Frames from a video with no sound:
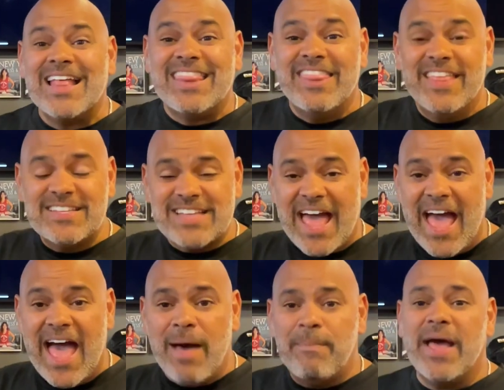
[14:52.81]
This
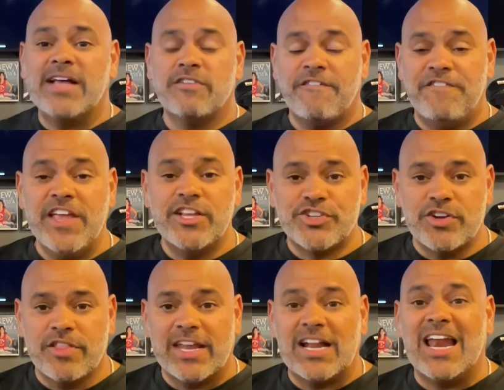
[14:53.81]
app has a feature
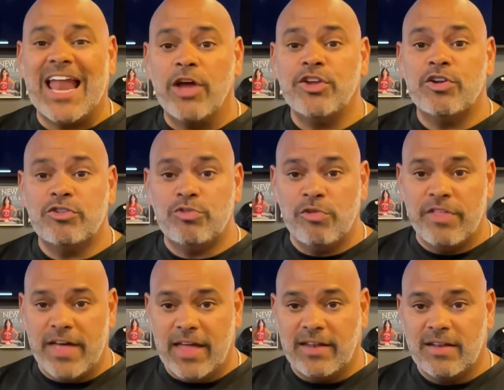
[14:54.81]
that will allow you to do
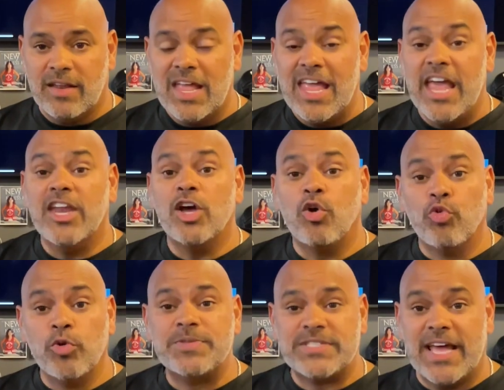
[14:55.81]
that in a
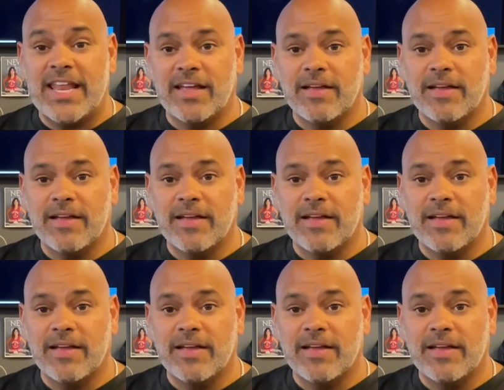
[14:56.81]
group setting.